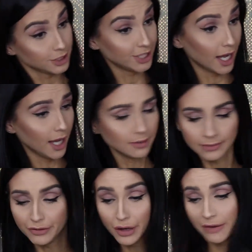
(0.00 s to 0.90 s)
Duh,
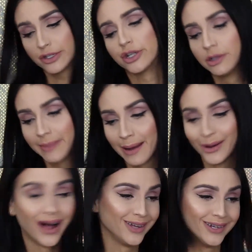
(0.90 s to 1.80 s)
if you don't have a journaling
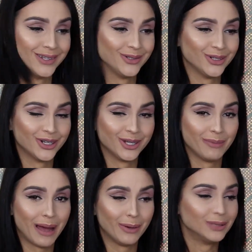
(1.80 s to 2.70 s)
Bible, how are you going to do a journaling
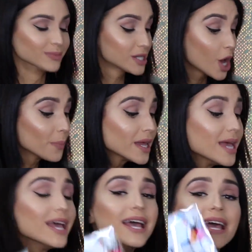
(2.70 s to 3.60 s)
Bible? So
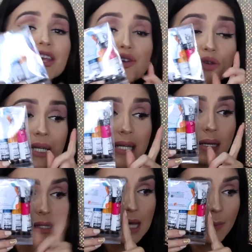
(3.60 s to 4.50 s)
you
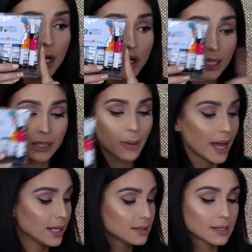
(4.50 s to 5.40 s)
need some acrylic
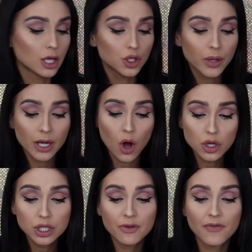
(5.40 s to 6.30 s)
paints. You can
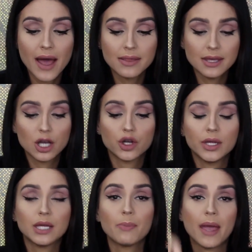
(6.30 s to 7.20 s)
also find the
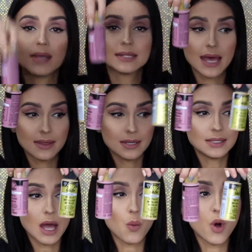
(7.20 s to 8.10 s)
acrylic paints like
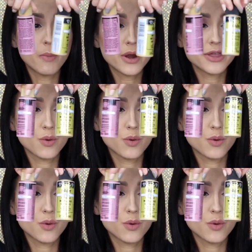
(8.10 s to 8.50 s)
these at Walmart.